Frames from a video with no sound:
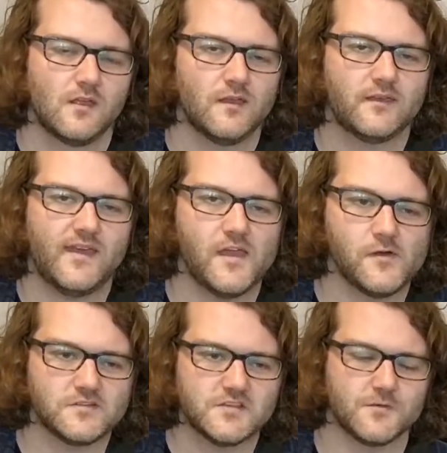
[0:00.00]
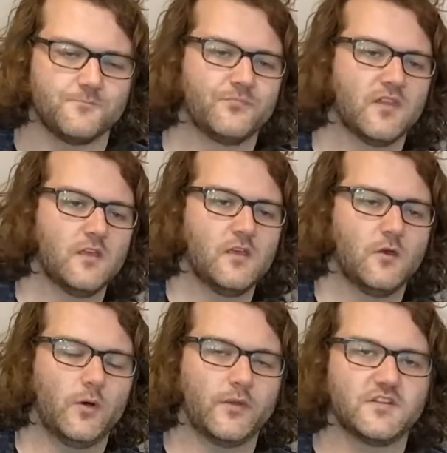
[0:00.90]
Okay, well done.
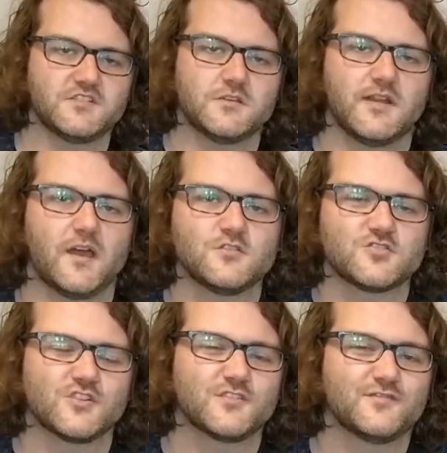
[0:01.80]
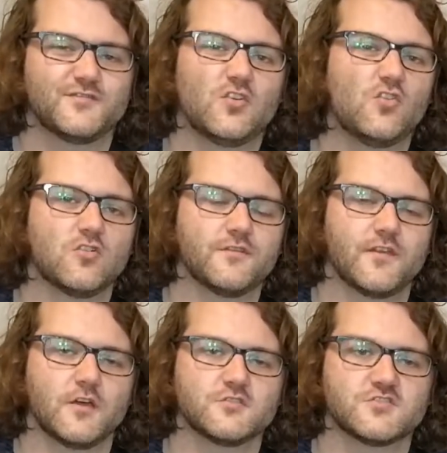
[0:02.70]
What we're going to do now is try and do 4 of
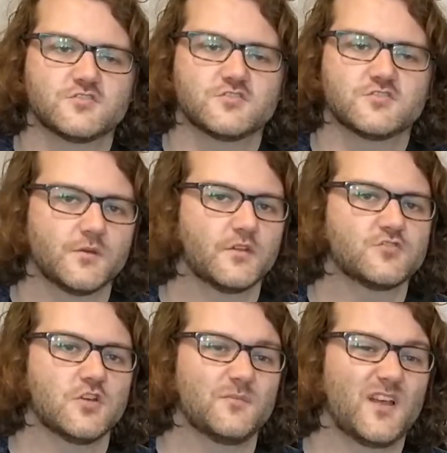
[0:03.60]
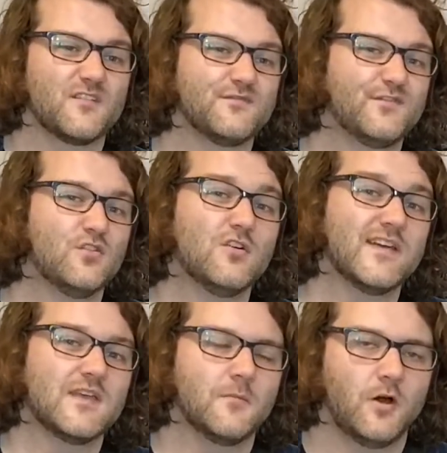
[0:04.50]
those strums. So we're going to try and play 4
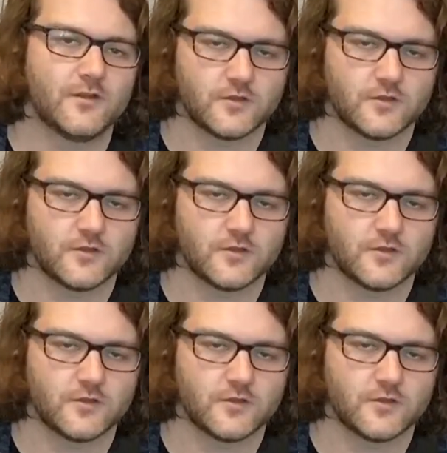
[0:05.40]
E minor